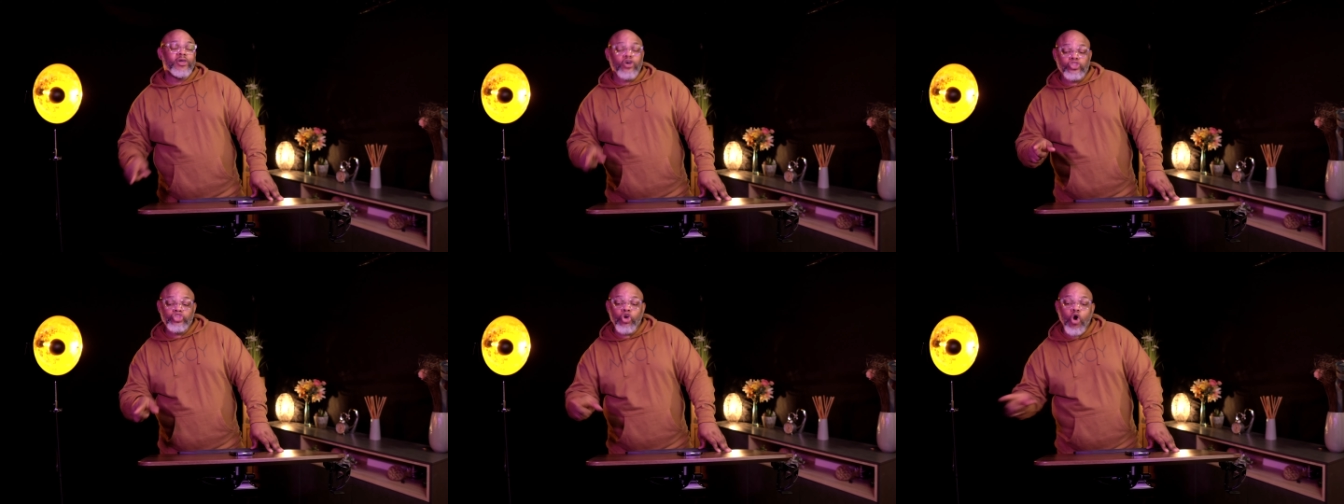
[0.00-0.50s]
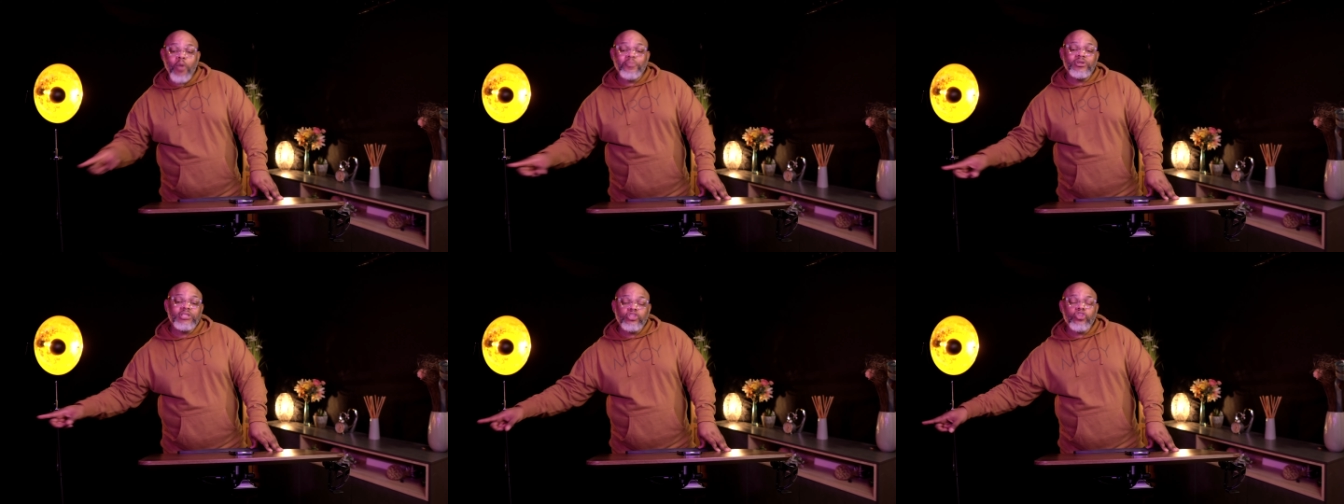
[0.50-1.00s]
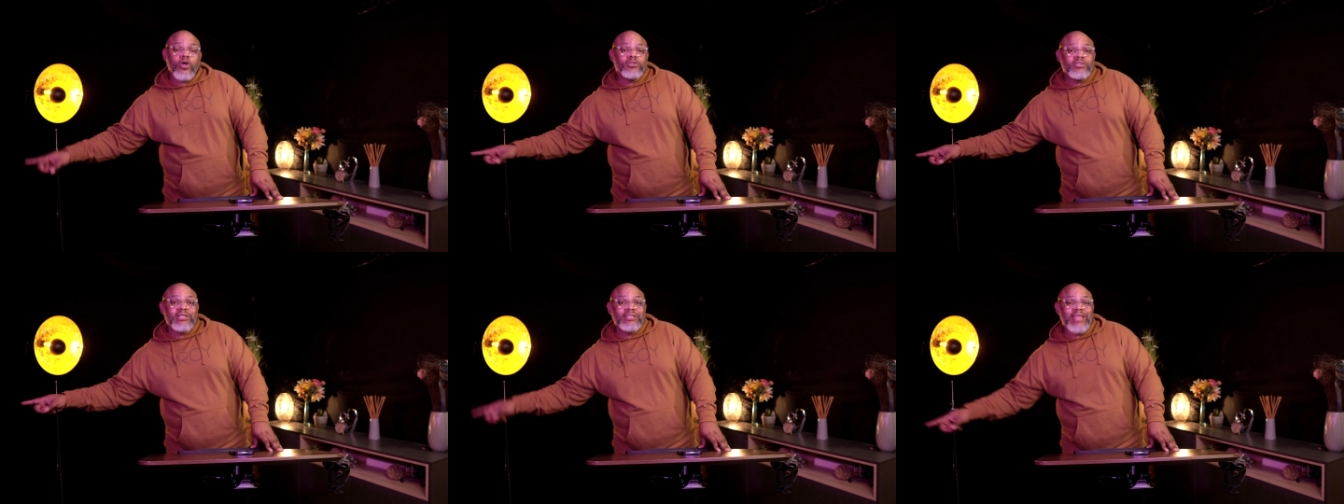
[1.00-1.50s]
because you opened the door
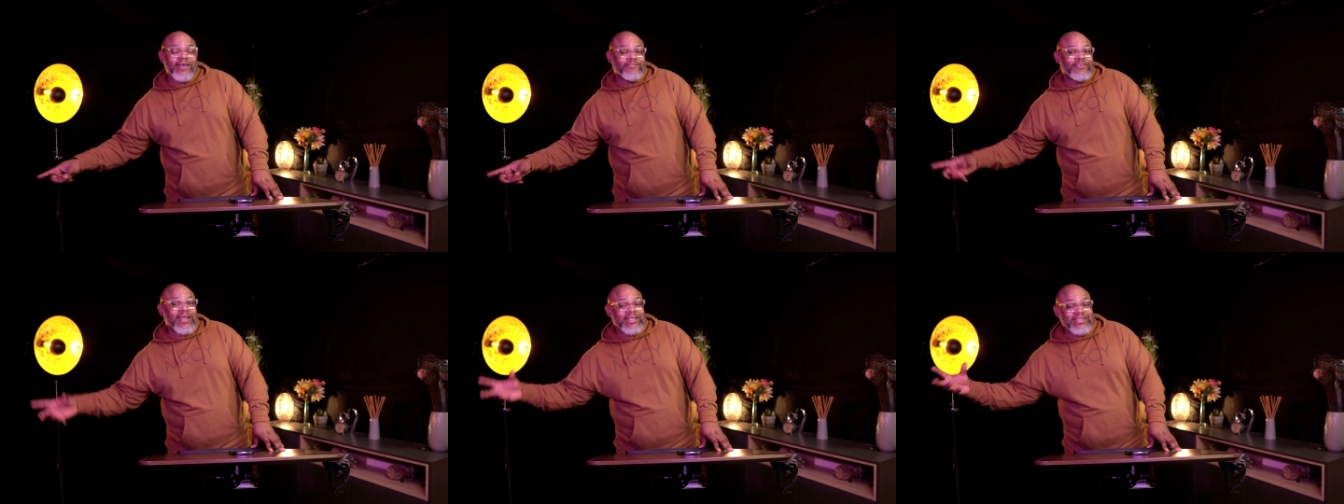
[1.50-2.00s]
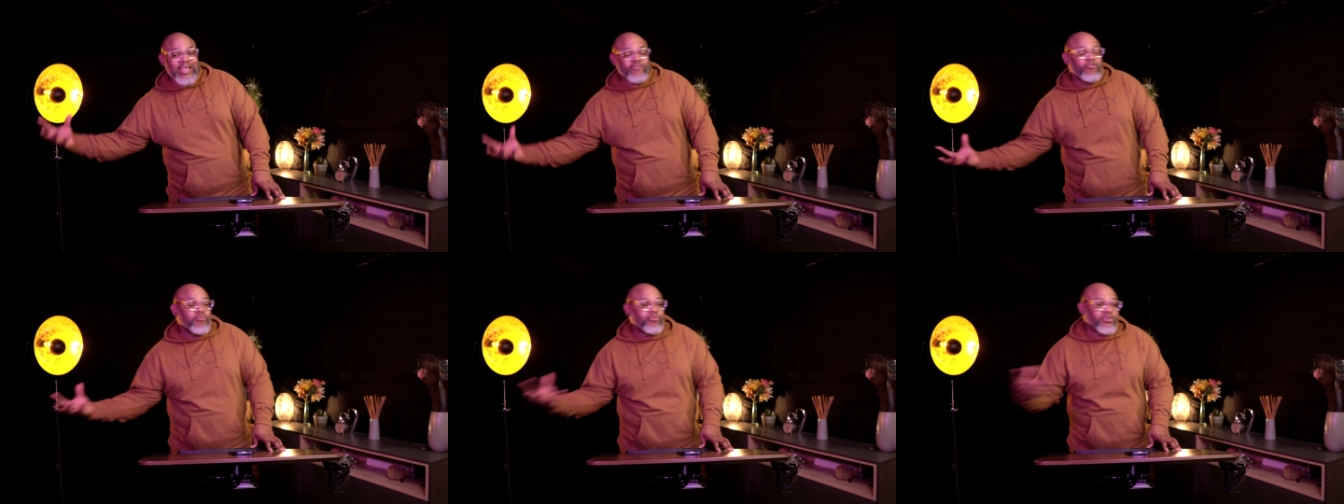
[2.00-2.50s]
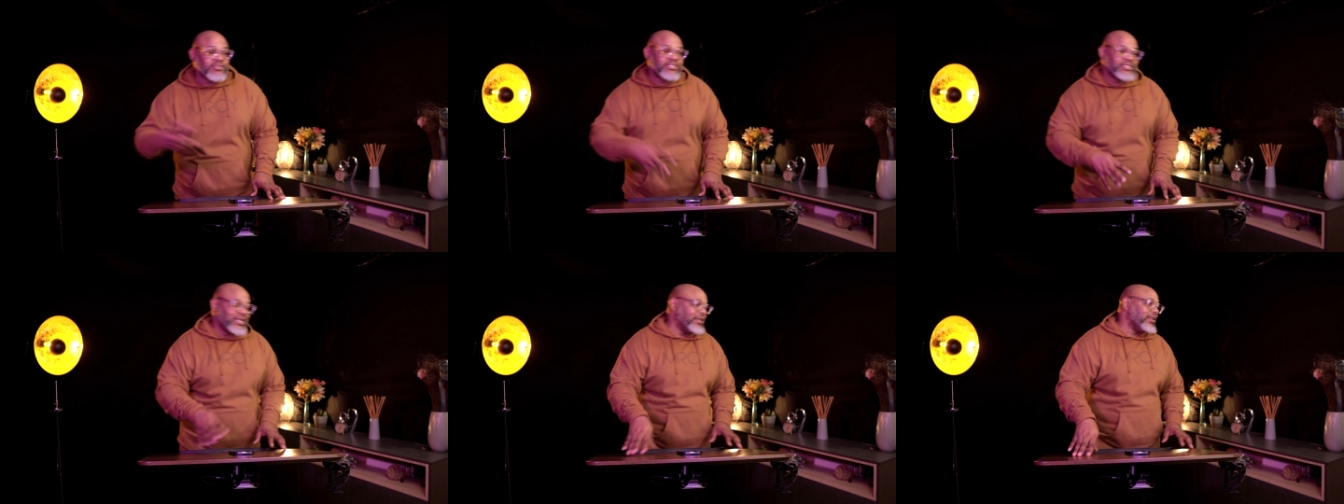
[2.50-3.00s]
to the devil and the devil brought
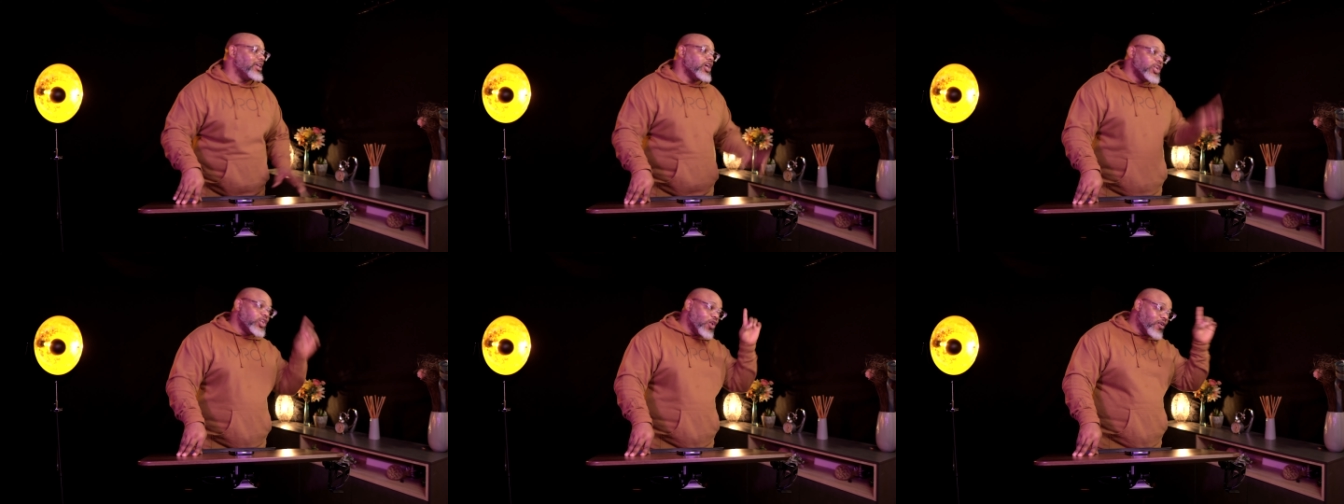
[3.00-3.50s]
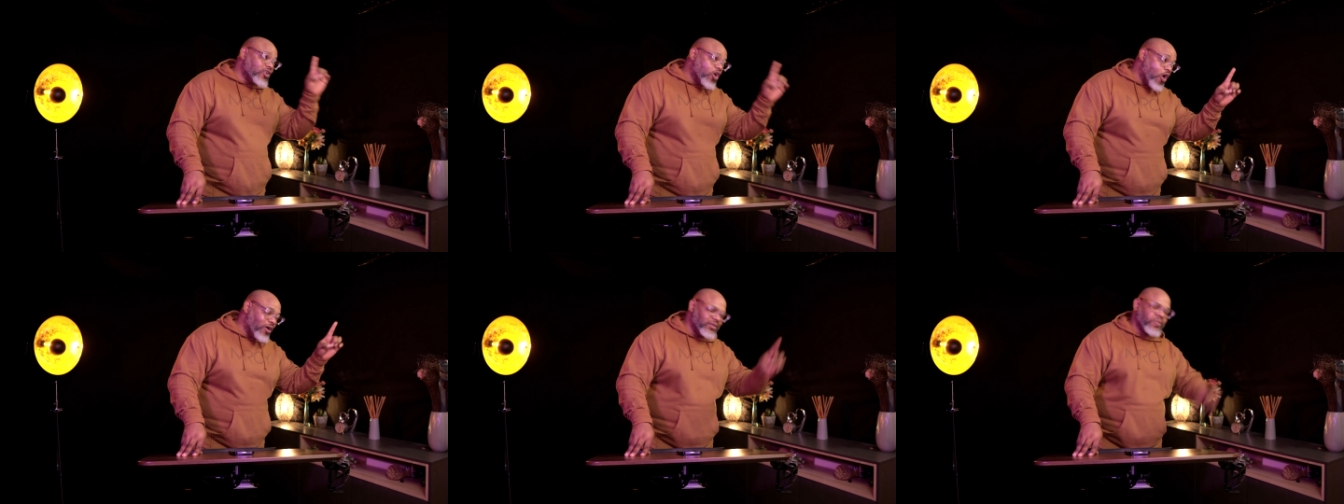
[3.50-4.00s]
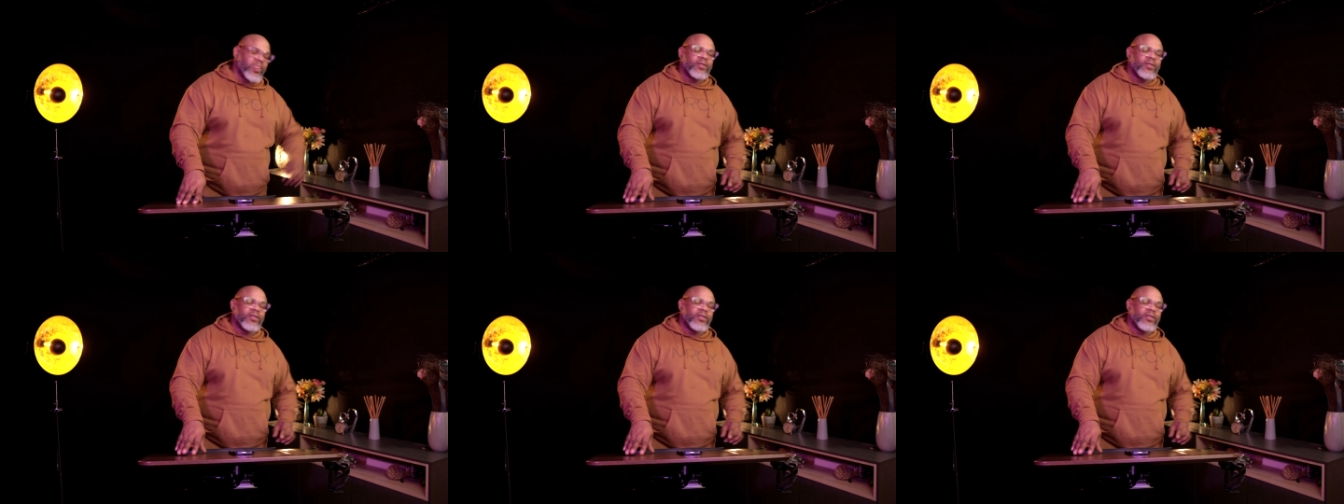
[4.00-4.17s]
sin, not God.